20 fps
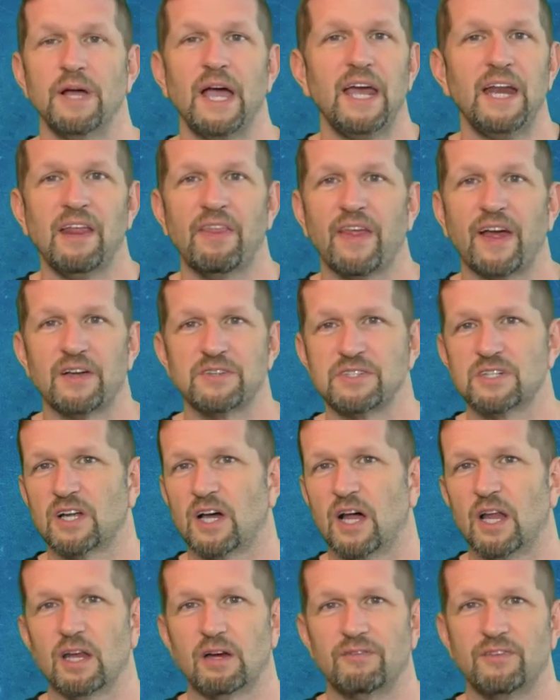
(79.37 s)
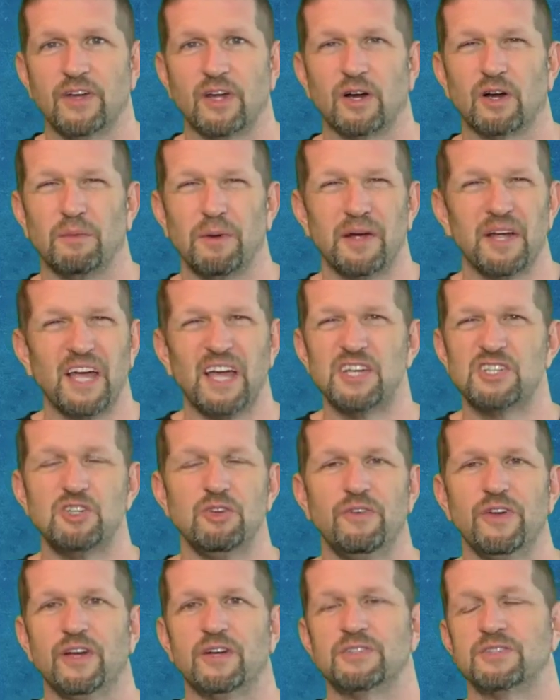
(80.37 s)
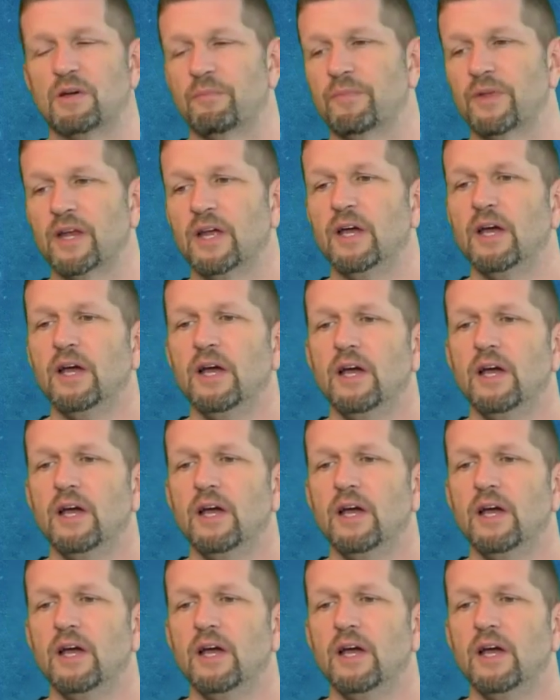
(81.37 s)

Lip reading: $80,000 vehicle, like an SUV or something.